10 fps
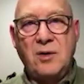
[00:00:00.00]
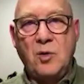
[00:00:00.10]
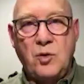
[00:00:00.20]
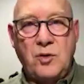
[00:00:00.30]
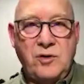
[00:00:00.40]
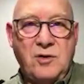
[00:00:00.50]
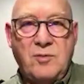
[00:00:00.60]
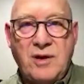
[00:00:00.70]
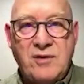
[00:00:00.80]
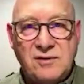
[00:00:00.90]
or your
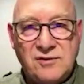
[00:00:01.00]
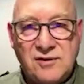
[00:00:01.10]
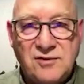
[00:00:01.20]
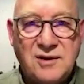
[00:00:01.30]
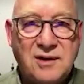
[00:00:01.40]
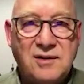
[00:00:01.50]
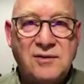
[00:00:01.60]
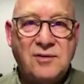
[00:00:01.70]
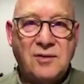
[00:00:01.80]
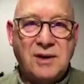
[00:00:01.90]
brothers and
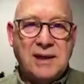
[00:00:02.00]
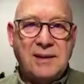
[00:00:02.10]
sisters